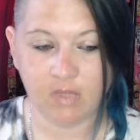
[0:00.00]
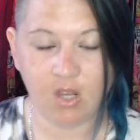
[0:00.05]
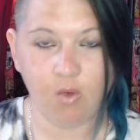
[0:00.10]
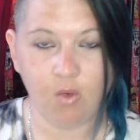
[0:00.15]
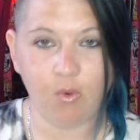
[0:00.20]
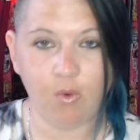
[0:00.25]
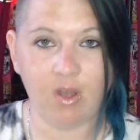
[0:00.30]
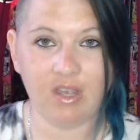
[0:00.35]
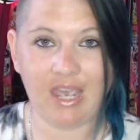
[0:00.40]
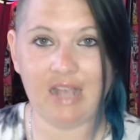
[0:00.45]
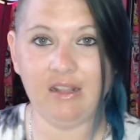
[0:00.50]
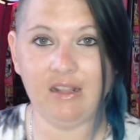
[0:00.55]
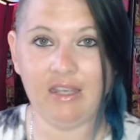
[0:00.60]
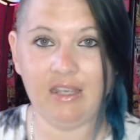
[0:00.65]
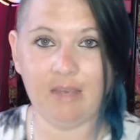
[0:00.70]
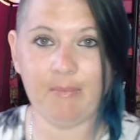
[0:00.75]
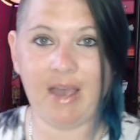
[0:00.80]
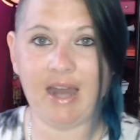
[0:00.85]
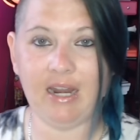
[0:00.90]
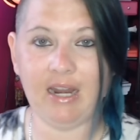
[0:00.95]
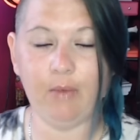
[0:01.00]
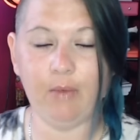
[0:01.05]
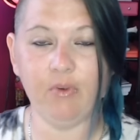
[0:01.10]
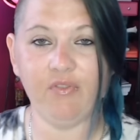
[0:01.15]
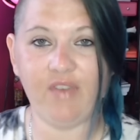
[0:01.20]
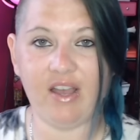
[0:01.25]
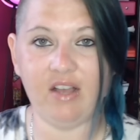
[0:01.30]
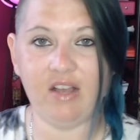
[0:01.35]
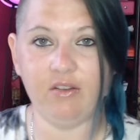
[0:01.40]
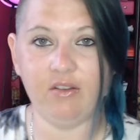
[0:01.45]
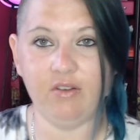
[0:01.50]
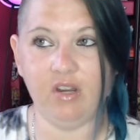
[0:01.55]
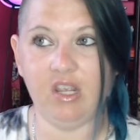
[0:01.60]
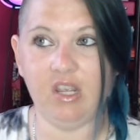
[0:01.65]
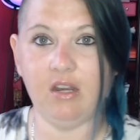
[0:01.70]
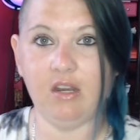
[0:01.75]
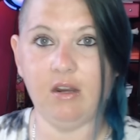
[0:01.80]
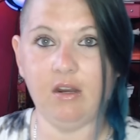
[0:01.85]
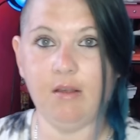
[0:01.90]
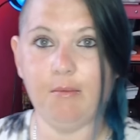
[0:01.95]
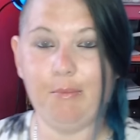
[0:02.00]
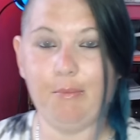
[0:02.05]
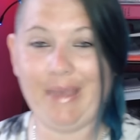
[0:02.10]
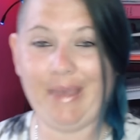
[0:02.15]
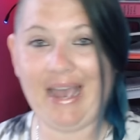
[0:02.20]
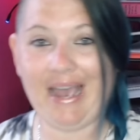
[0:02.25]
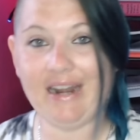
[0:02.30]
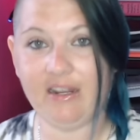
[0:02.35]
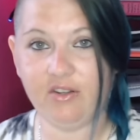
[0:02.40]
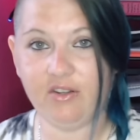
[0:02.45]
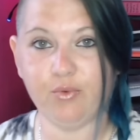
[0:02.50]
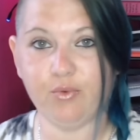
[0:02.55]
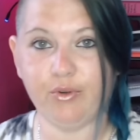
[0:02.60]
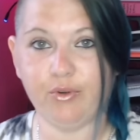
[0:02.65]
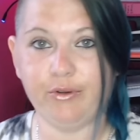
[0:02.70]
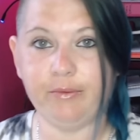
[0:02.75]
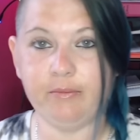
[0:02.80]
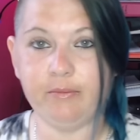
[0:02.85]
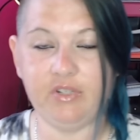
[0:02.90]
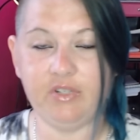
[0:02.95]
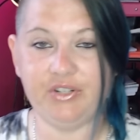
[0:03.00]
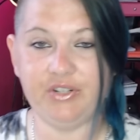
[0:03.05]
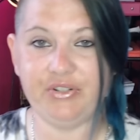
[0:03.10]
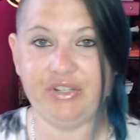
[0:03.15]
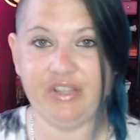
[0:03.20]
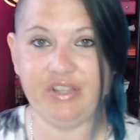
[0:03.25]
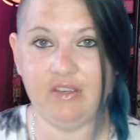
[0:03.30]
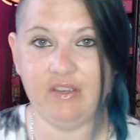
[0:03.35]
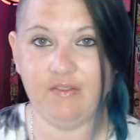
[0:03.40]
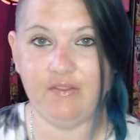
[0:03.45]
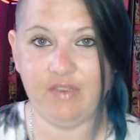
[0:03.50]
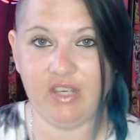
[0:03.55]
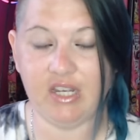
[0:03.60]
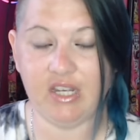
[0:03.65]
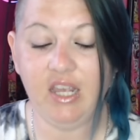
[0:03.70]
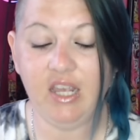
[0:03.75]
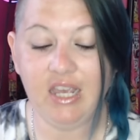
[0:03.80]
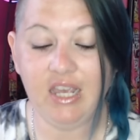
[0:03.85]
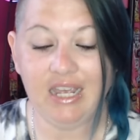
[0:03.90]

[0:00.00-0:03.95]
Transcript: while Kaylee and Maddie were found in Maddie's room during the event.